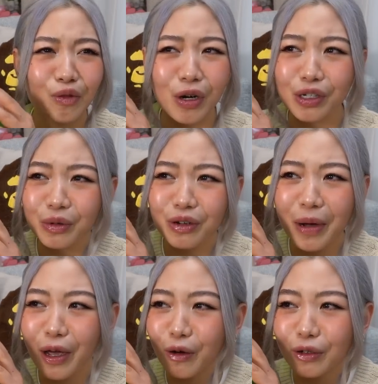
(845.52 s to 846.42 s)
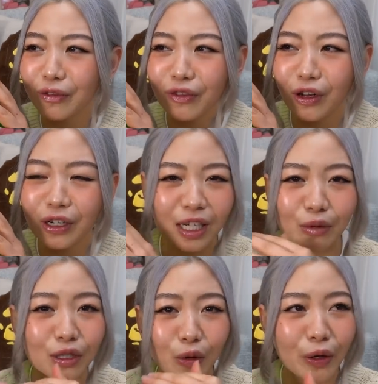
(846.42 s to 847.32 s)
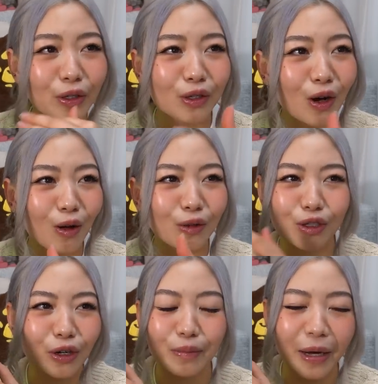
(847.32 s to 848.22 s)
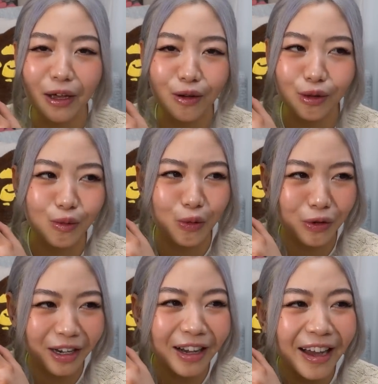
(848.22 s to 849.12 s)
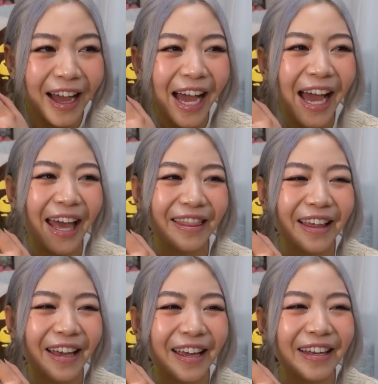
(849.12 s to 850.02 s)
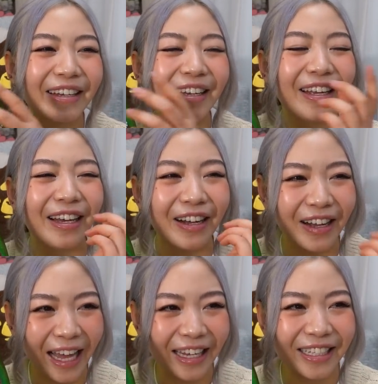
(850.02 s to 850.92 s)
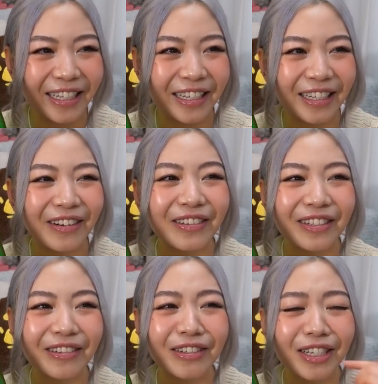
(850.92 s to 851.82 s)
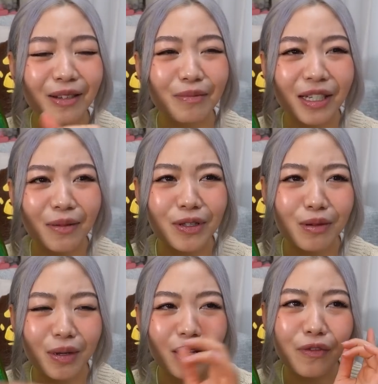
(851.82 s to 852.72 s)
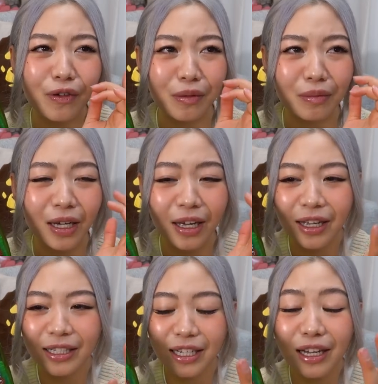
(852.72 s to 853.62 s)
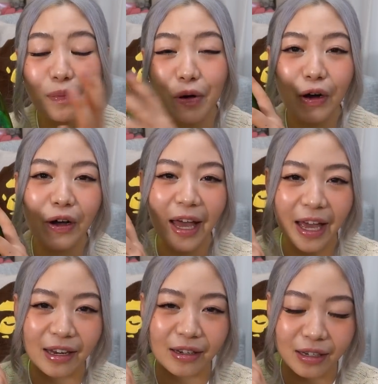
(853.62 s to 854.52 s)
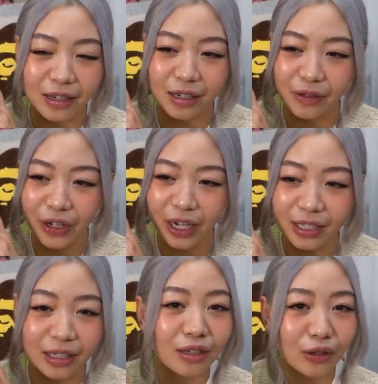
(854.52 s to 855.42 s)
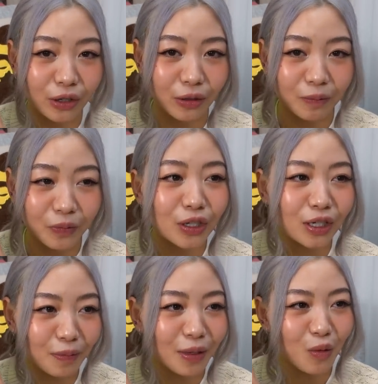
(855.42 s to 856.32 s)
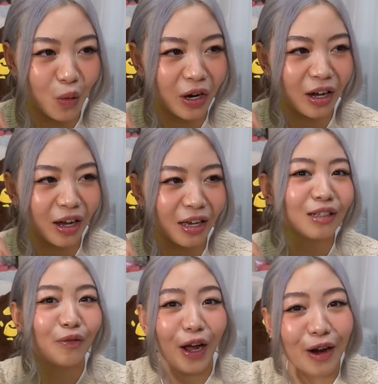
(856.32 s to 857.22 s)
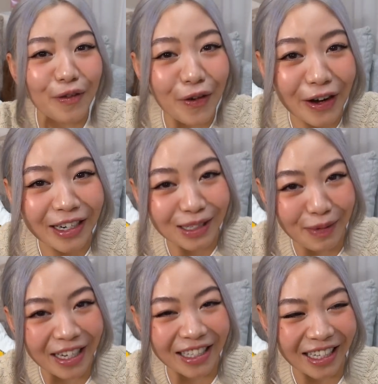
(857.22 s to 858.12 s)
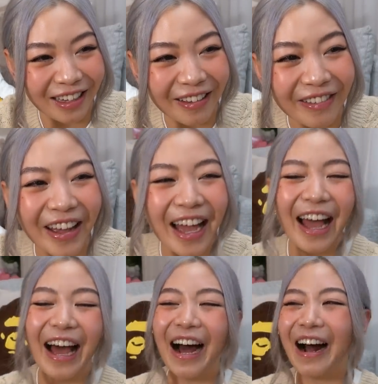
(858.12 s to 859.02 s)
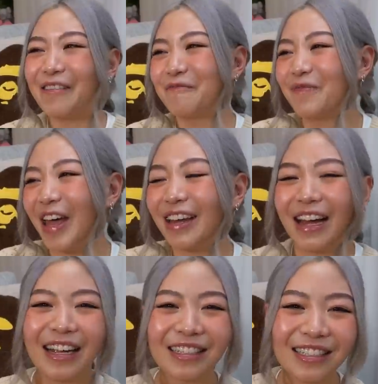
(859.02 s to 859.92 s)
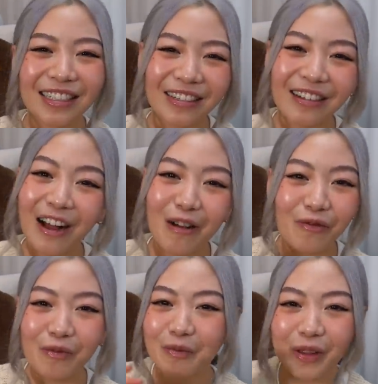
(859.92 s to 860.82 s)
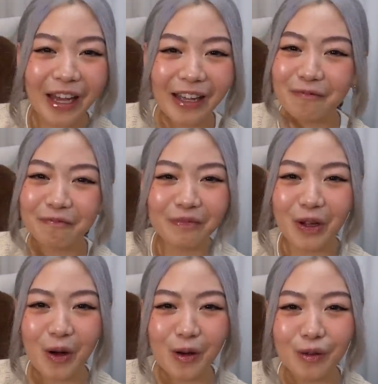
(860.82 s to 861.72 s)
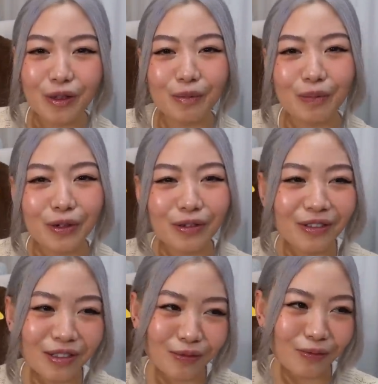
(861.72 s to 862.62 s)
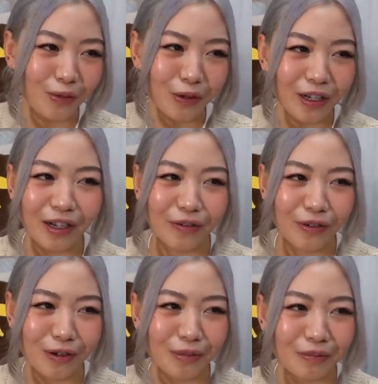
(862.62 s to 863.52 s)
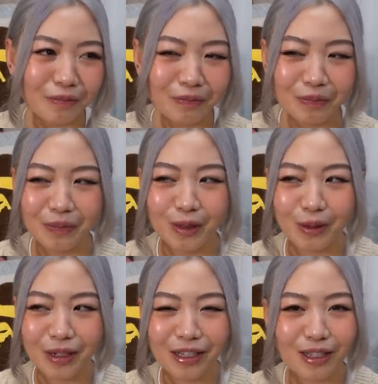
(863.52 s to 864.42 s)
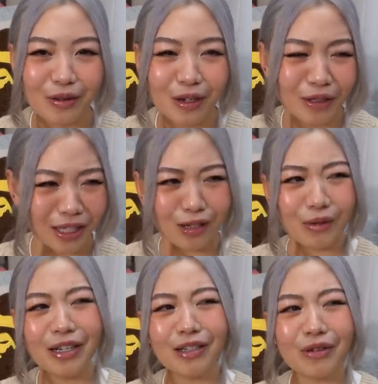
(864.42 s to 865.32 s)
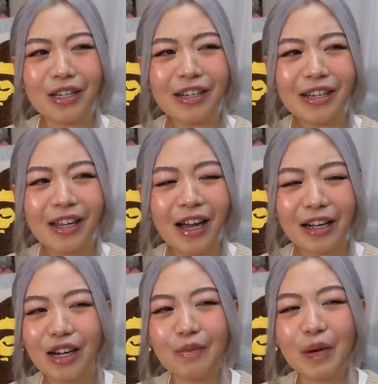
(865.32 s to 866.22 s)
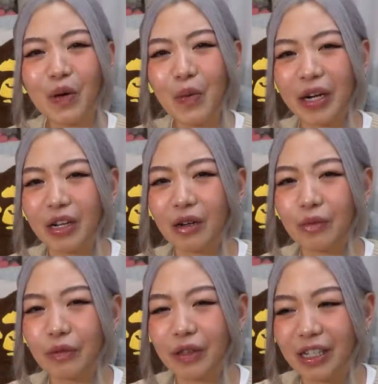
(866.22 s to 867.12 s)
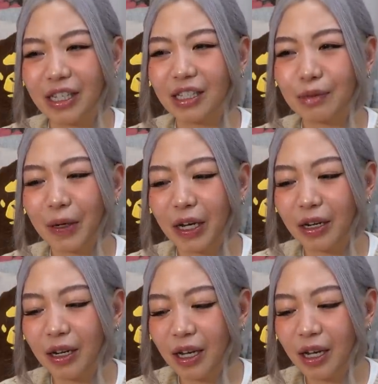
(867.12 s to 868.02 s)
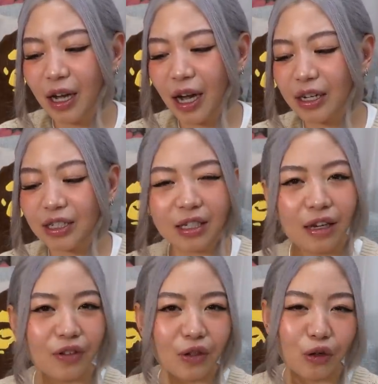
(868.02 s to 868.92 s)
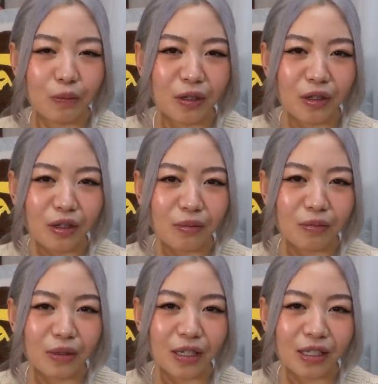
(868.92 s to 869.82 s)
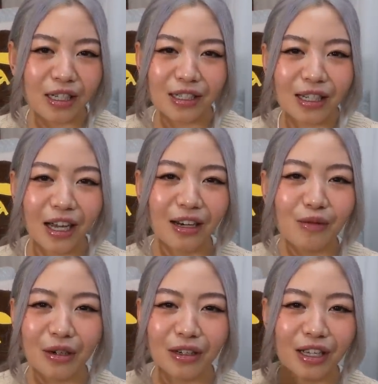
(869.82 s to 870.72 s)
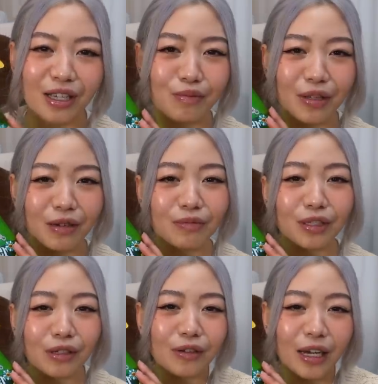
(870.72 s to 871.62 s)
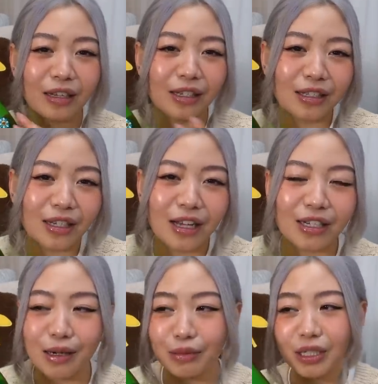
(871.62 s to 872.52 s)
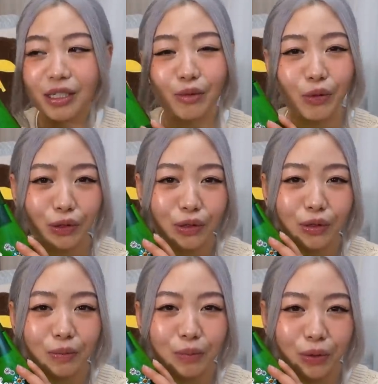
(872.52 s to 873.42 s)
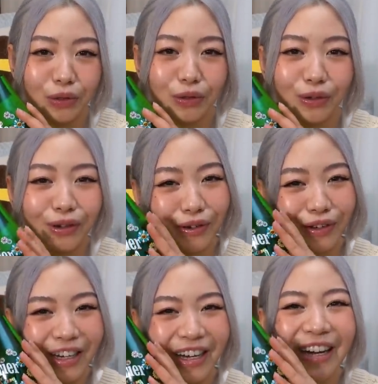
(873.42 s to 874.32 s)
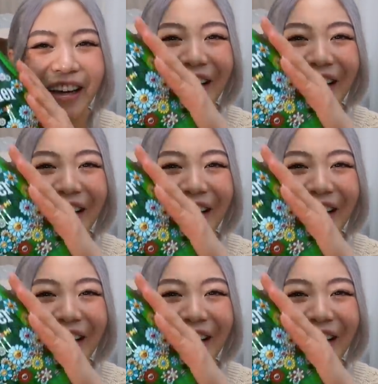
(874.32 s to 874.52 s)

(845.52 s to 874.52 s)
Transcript: you watch one of my older vlogs, I was going to Coles trying to buy all the water and then Anson also shipped some to me from Singapore and if you guys didn't know, shipping water is very, very expensive. Um, and I actually still have like all the bottles of water from 2020. Was it 2020? I can't remember when it released, but I just haven't opened them because I just kind of want to keep them. So at this stage, I'm just a water bottle hoarder.